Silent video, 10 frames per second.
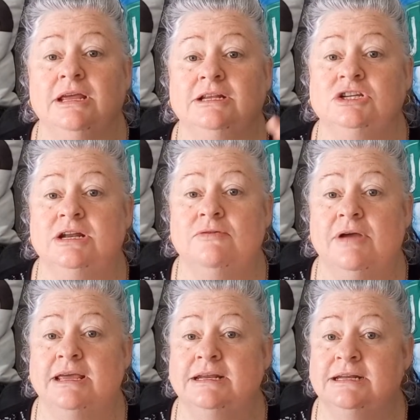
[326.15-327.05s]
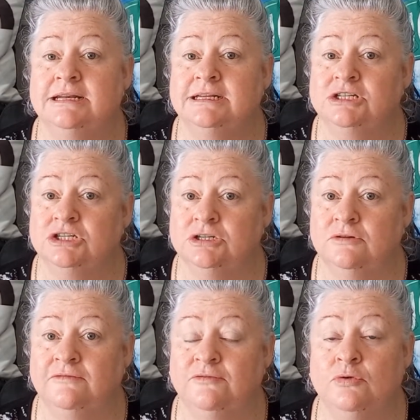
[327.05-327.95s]
it generated an
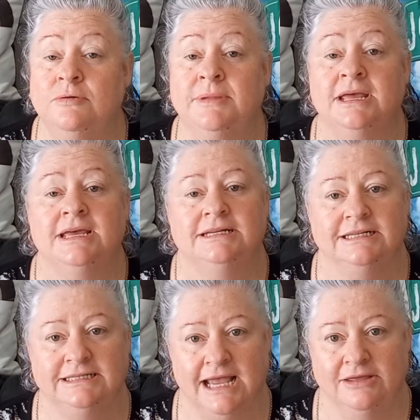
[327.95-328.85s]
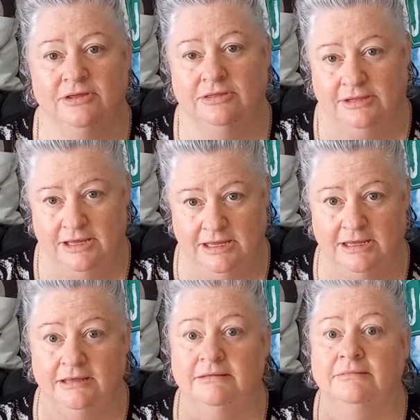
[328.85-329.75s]
additional form to say that
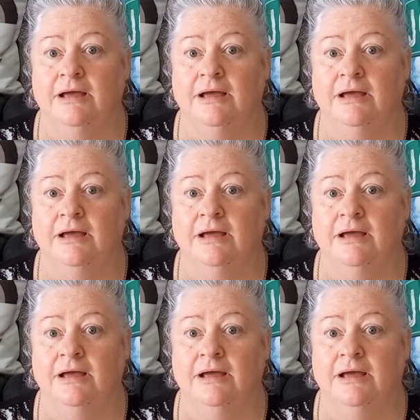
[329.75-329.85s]
the